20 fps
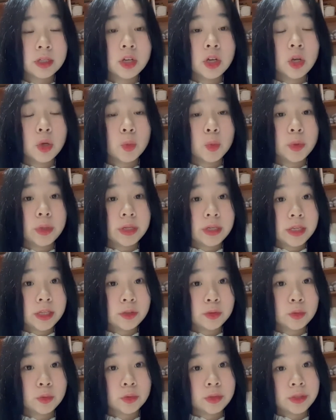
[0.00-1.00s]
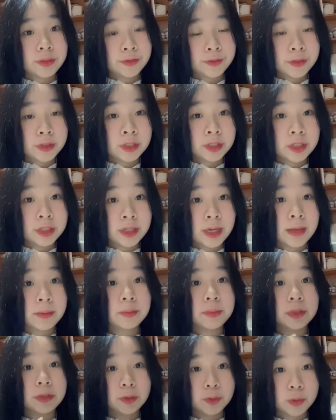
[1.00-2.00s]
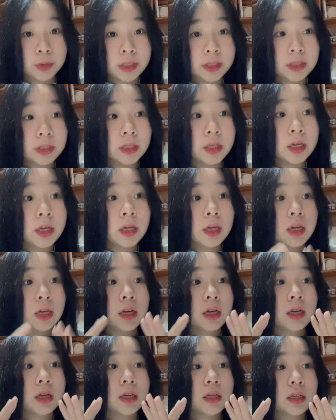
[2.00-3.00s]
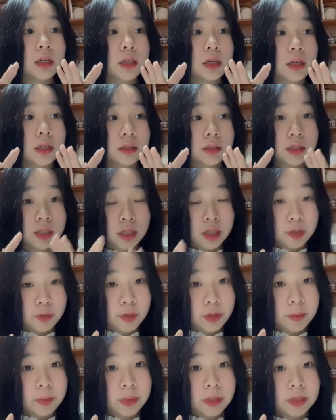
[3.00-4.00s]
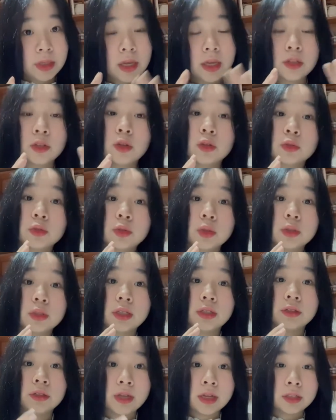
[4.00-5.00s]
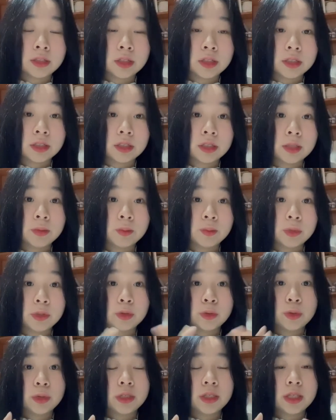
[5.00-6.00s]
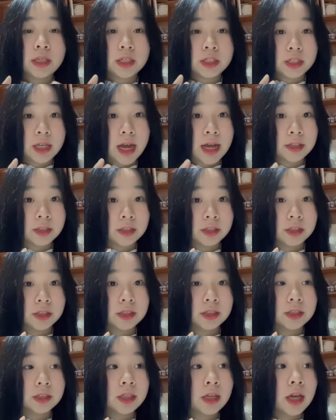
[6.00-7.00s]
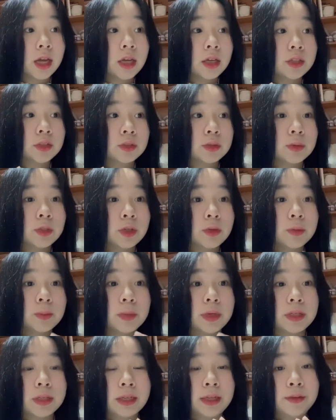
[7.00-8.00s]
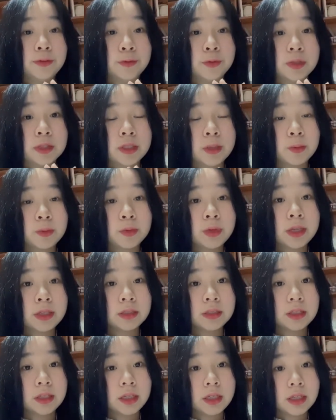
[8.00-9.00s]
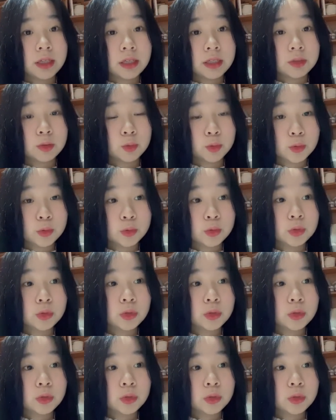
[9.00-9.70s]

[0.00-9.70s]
we need to differentiate between the agreement and also the relationship between each other. So, but if we separate the two